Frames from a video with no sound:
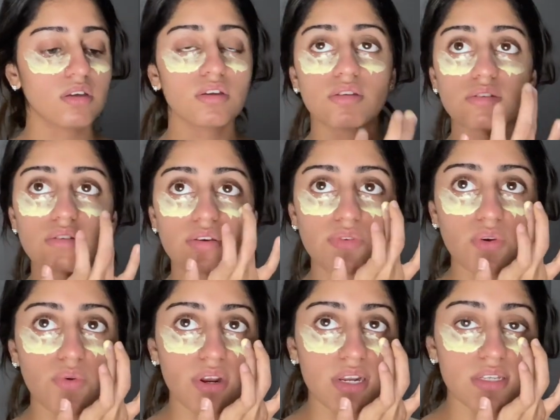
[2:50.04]
So if you
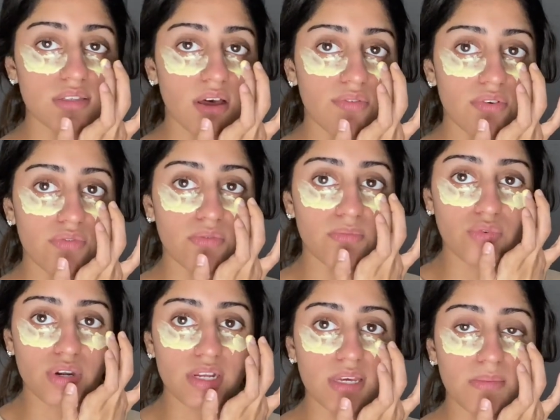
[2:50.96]
already suffer from
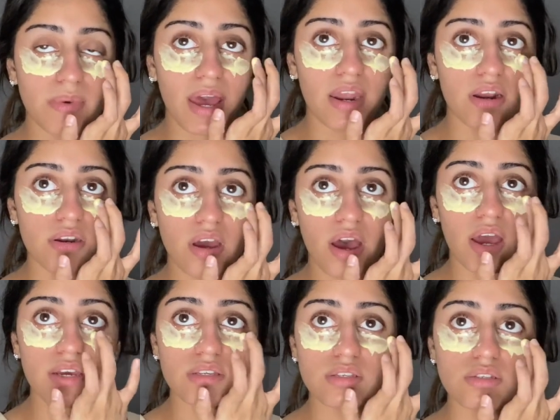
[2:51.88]
really bad under
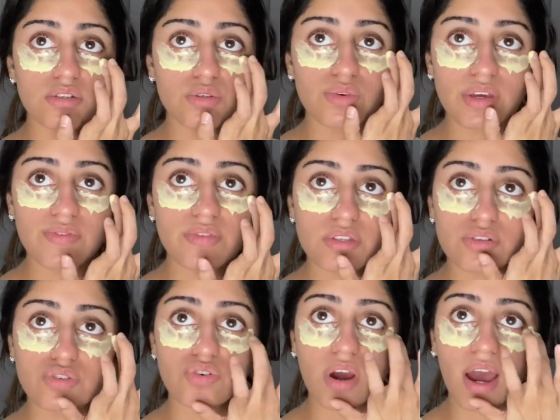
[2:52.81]
eyes, do give this a
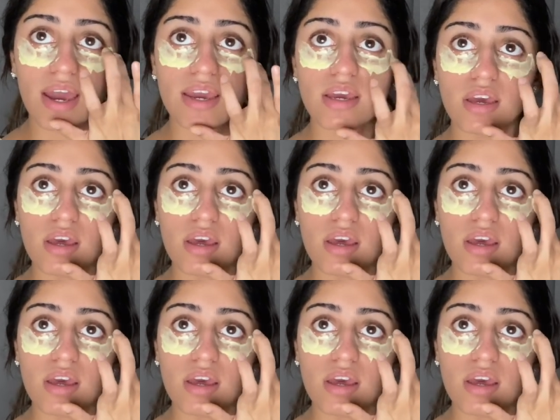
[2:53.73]
try